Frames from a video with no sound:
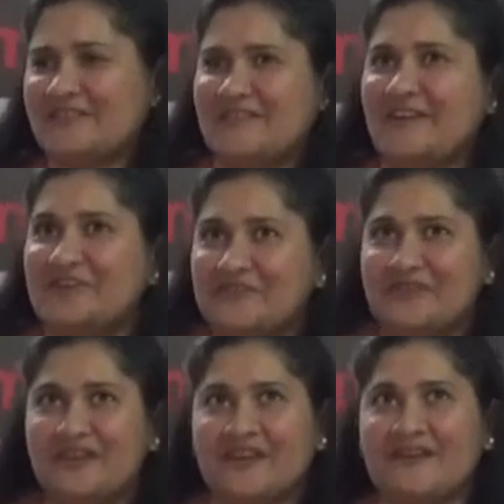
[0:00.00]
That end of
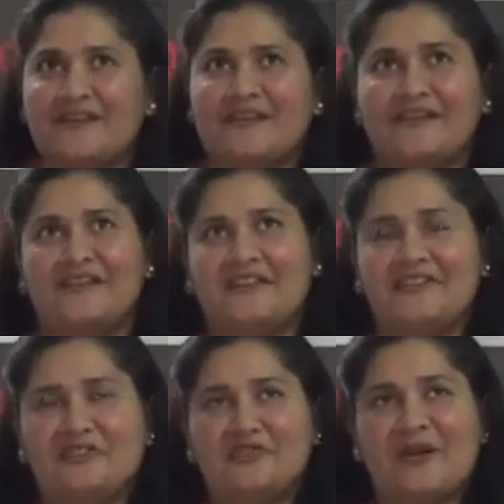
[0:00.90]
the day,
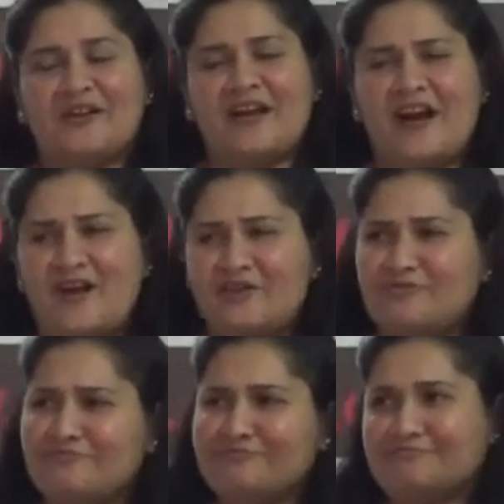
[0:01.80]
no matter
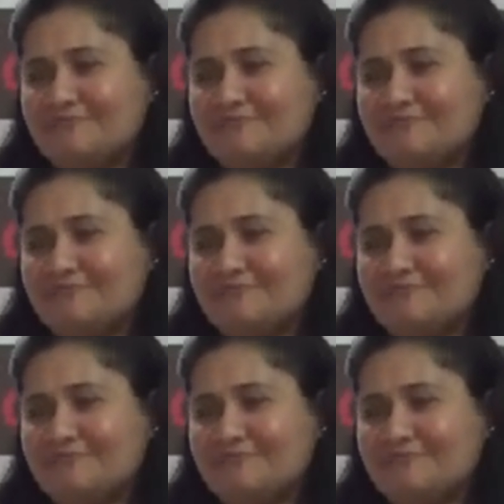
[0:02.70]
how